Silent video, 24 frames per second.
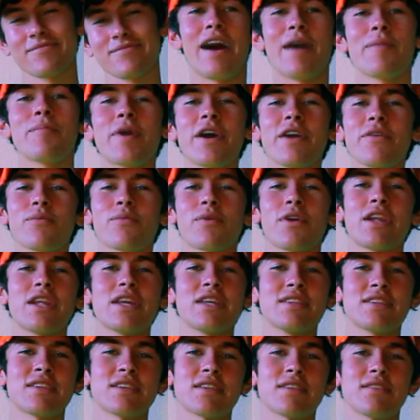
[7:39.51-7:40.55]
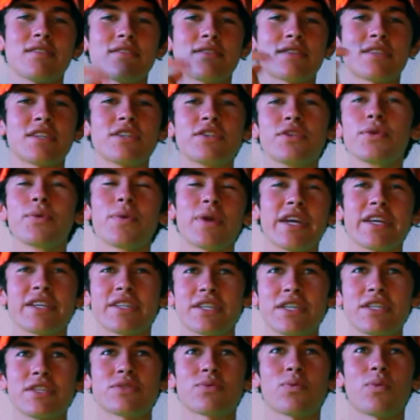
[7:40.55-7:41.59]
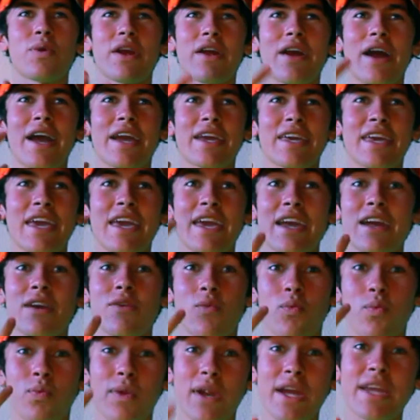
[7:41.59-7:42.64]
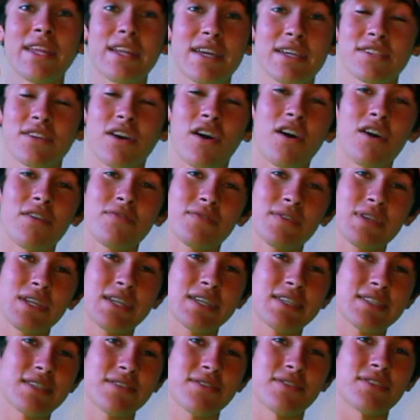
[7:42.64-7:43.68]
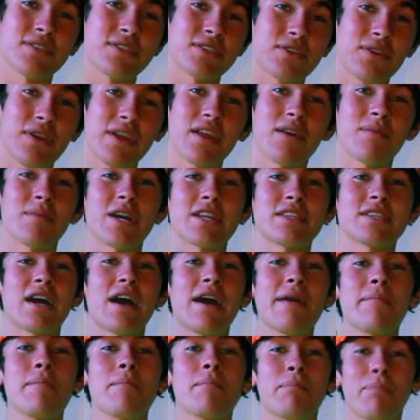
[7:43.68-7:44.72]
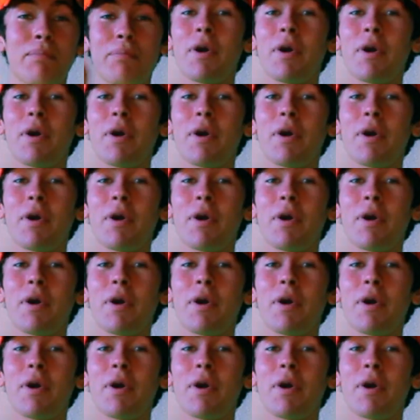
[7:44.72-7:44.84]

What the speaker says: I might run into situations where I can't write as often because there's a strain on my time,